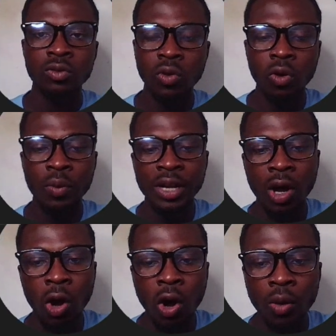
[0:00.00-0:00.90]
So with
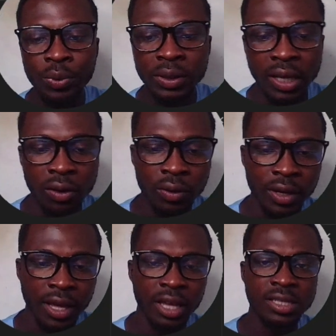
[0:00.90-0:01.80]
the OR operator,
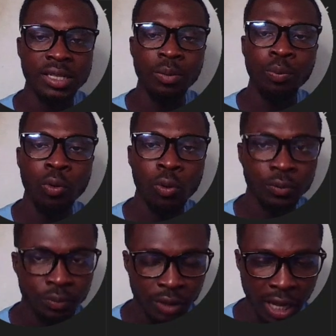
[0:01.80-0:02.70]
no, it is simple.
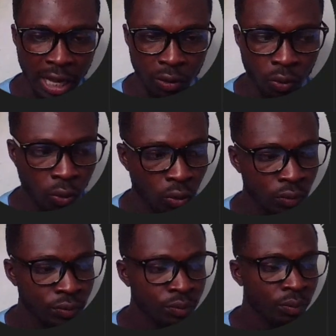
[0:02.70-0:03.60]
And
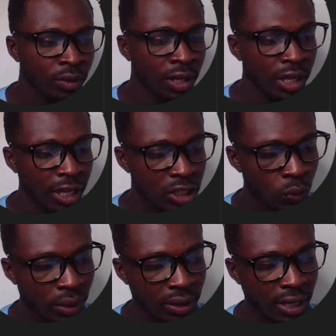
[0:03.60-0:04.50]
no, it
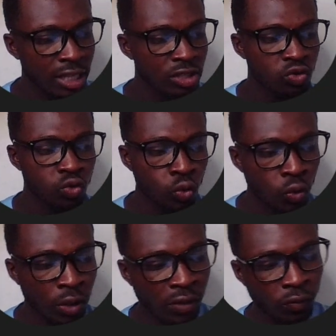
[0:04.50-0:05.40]
returns
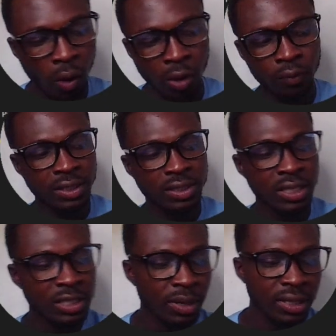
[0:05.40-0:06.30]
true if one of the
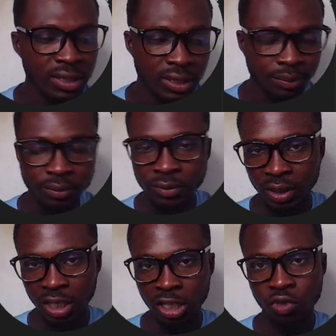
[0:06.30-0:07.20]
statements
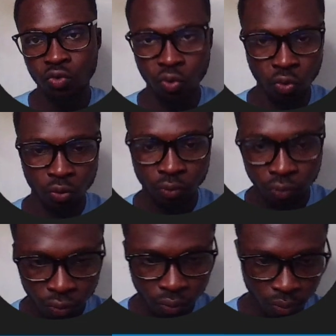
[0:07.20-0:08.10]
is true.
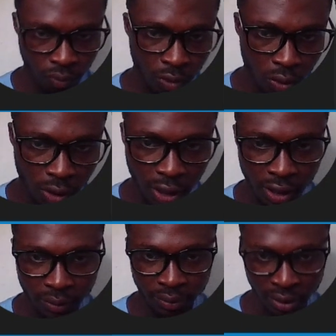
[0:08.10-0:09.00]

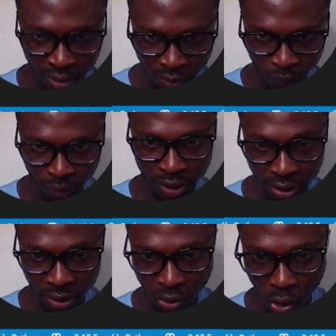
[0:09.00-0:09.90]
Okay. With the
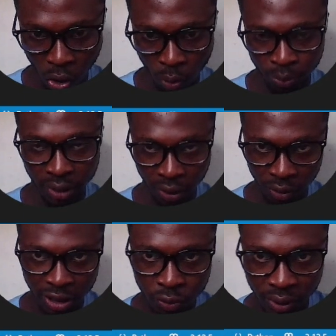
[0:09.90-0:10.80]
OR operator, no,
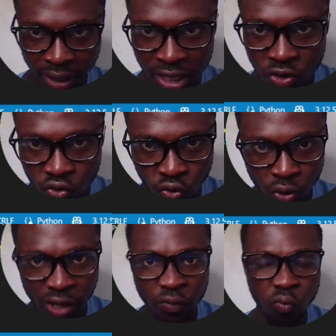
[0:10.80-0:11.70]
it returns true
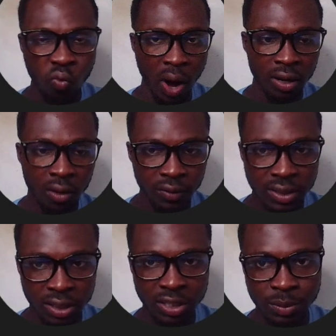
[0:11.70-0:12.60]
if one of the
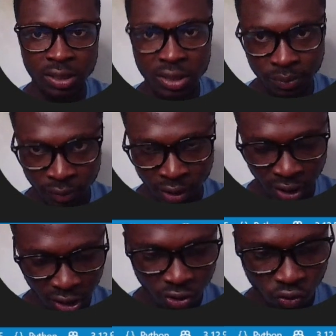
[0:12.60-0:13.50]
statements
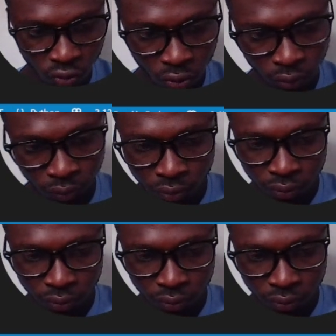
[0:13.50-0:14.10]
is true.